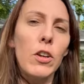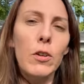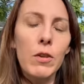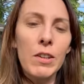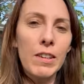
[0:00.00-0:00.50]
if
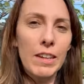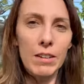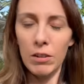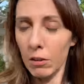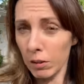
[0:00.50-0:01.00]
you're excited
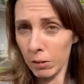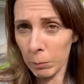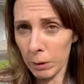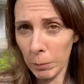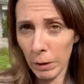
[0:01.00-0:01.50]
to learn a little
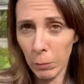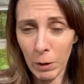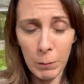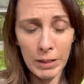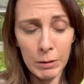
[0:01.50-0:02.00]
bit about
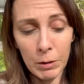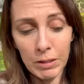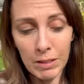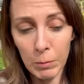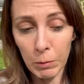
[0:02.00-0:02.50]
what my experience
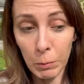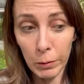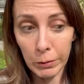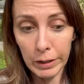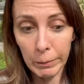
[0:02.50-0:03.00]
has been with
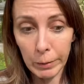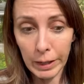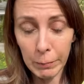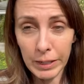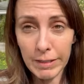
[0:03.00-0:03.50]
Puerto Rican
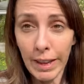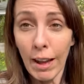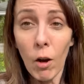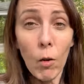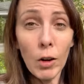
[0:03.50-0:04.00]
black beans,
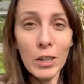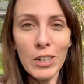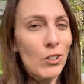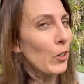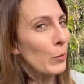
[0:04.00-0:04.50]
or you
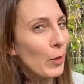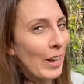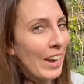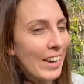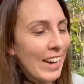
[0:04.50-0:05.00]
just wanna
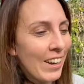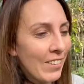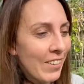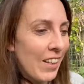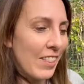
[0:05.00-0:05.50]
hang out,
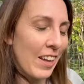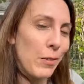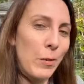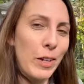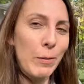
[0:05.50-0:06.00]
that's
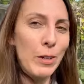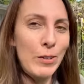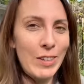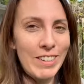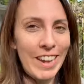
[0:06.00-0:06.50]
what we're gonna be
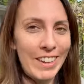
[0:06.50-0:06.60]
doing today.